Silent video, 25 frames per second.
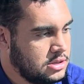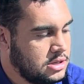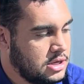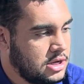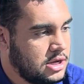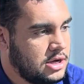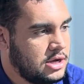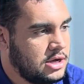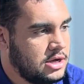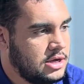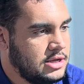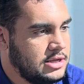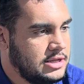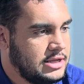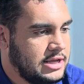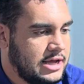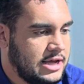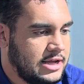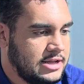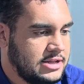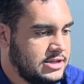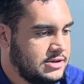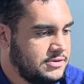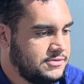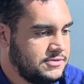Yeah, I
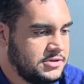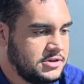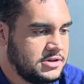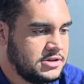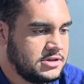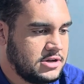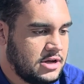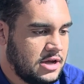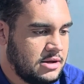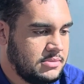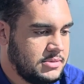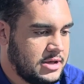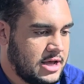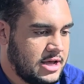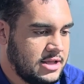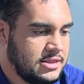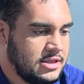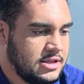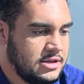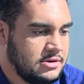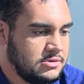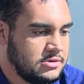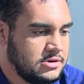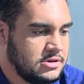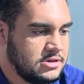definitely go. I
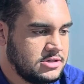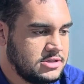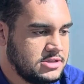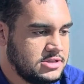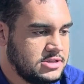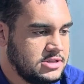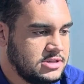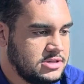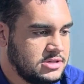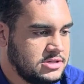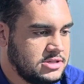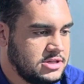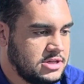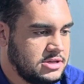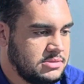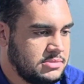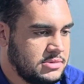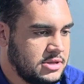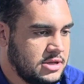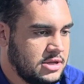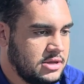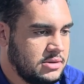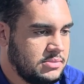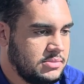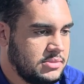think we're going to see the same
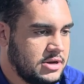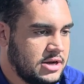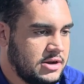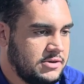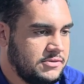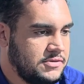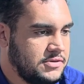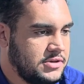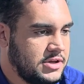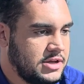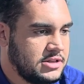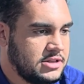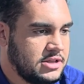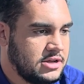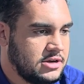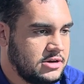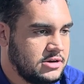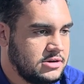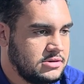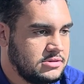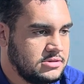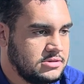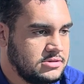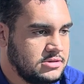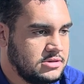thing, but I feel like they're
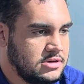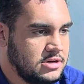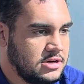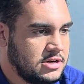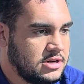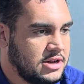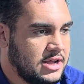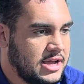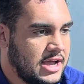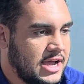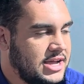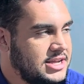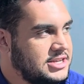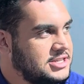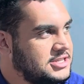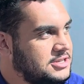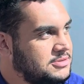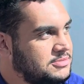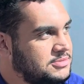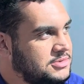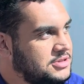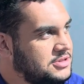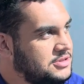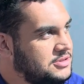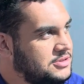going to add
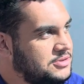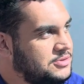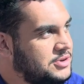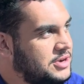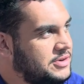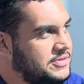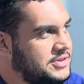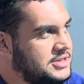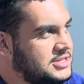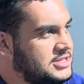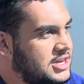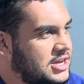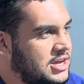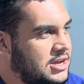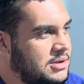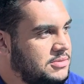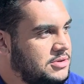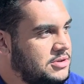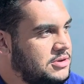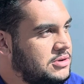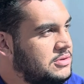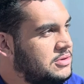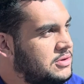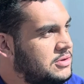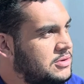something new every time. You
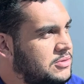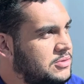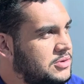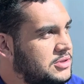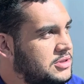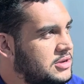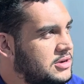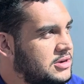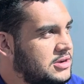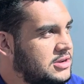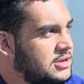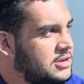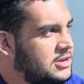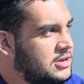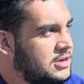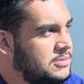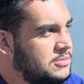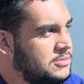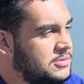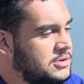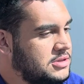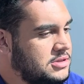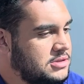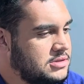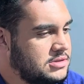don't know what they're going to come
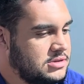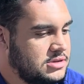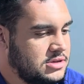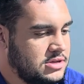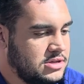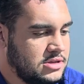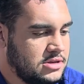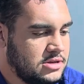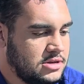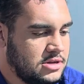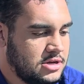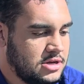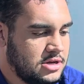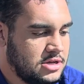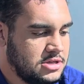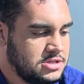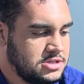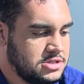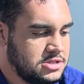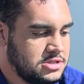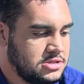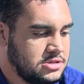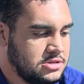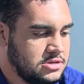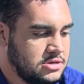with. And
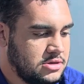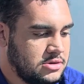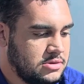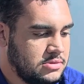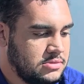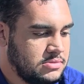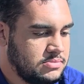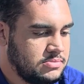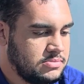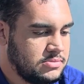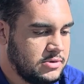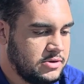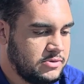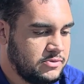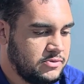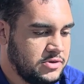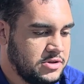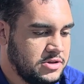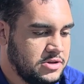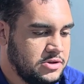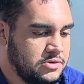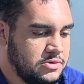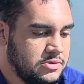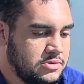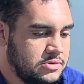just, you know, if we
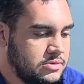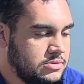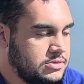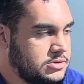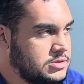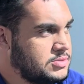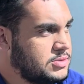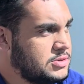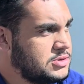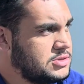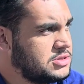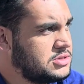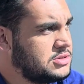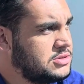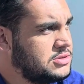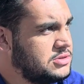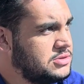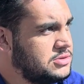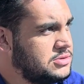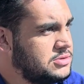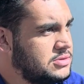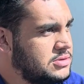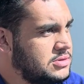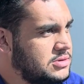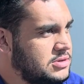do what we're supposed to
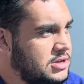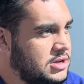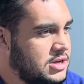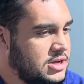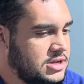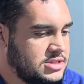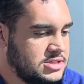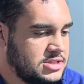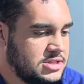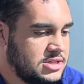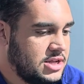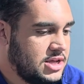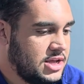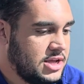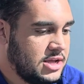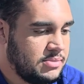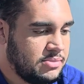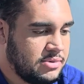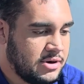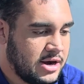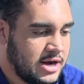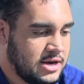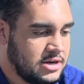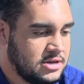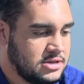do today,
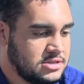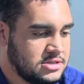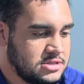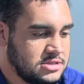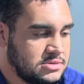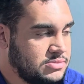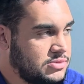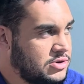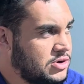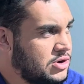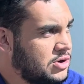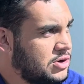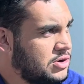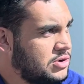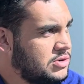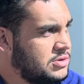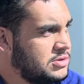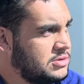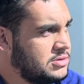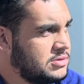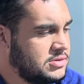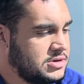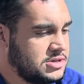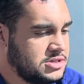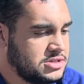practice, tomorrow, and
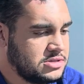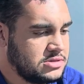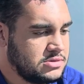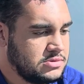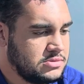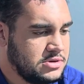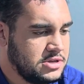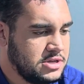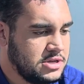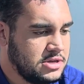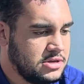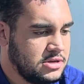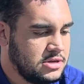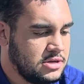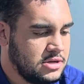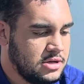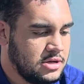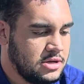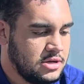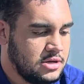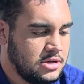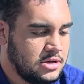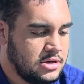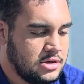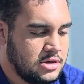the rest of the week,
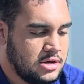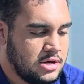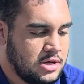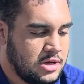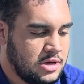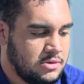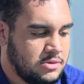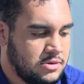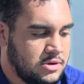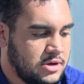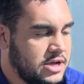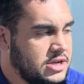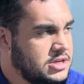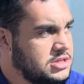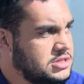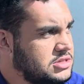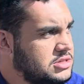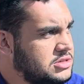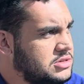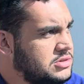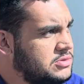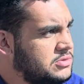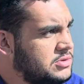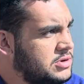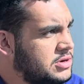we'll
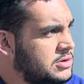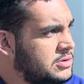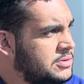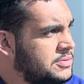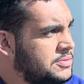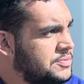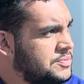execute well.